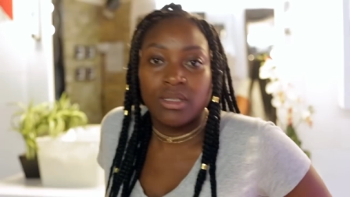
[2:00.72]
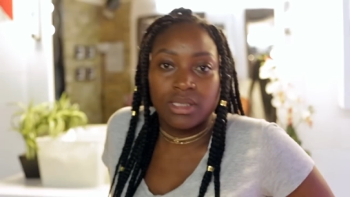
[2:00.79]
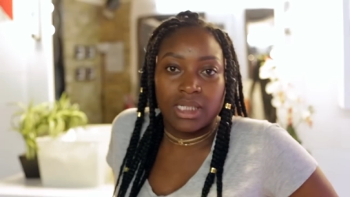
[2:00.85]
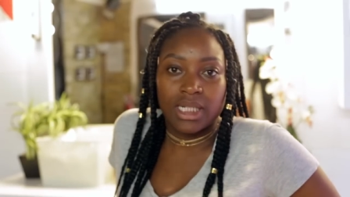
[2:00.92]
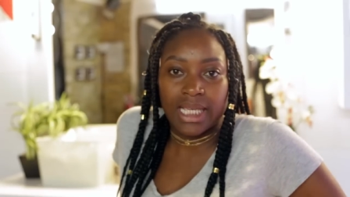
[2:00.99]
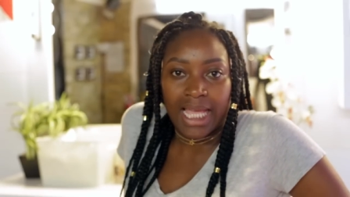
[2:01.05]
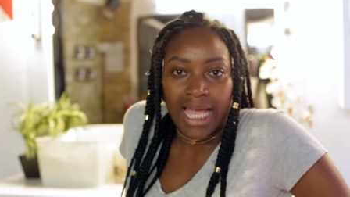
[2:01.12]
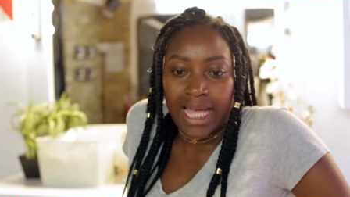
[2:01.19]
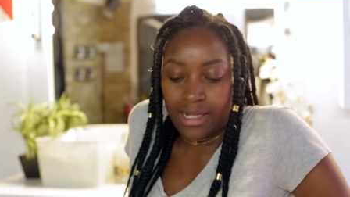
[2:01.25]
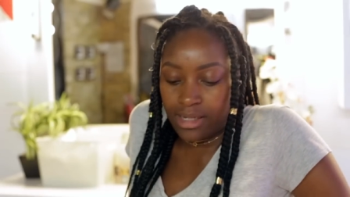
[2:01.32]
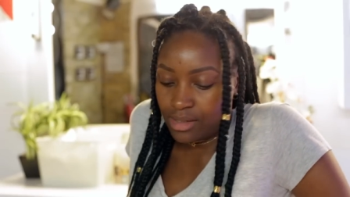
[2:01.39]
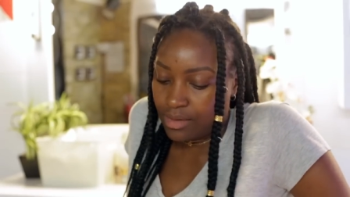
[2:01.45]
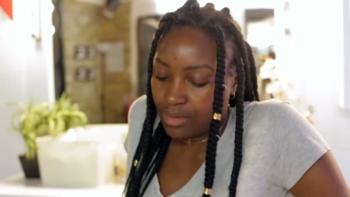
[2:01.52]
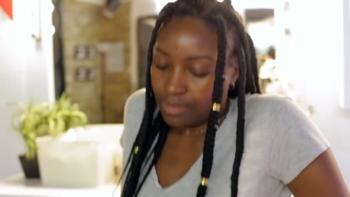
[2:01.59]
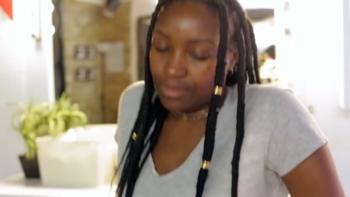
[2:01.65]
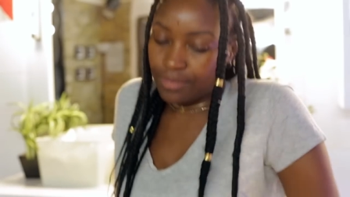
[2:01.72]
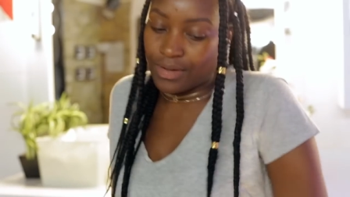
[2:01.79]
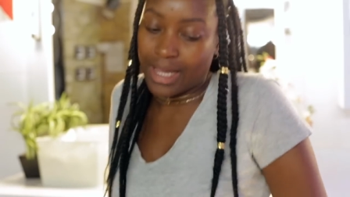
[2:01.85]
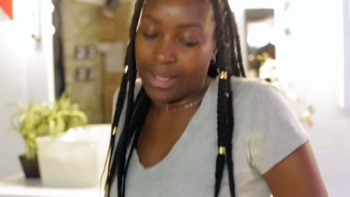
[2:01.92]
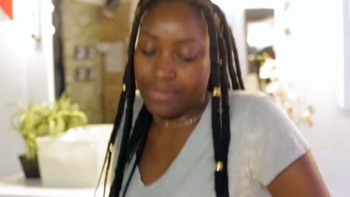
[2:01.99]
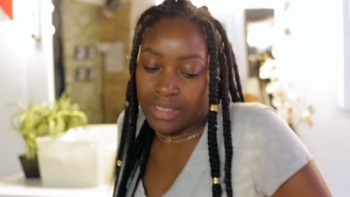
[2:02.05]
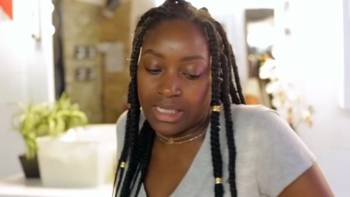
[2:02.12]
using the Canon
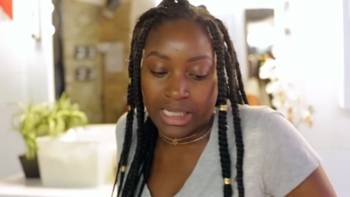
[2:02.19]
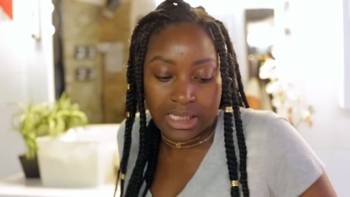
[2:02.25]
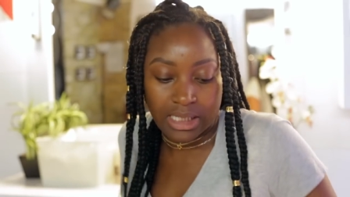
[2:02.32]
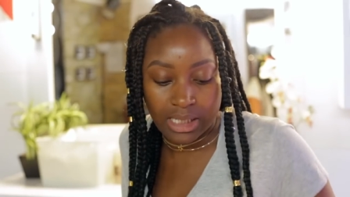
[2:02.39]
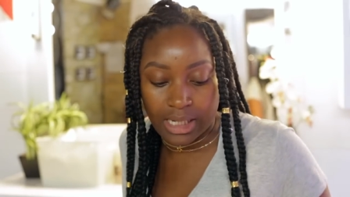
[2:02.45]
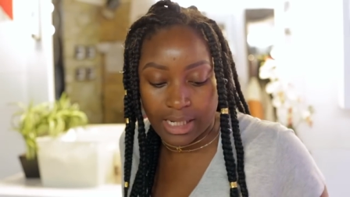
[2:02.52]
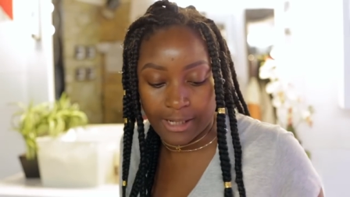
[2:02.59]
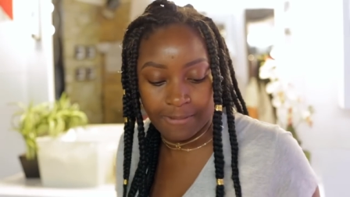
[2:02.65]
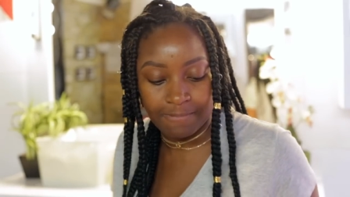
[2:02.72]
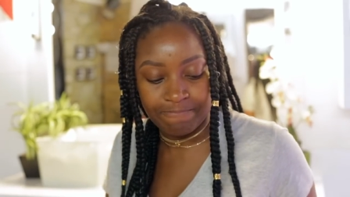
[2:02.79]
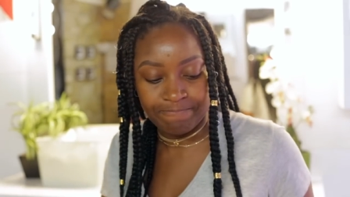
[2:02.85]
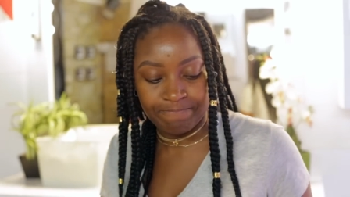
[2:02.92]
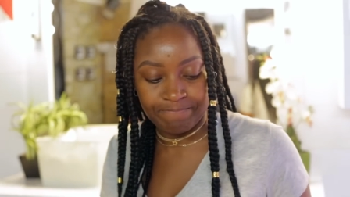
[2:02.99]
five D today,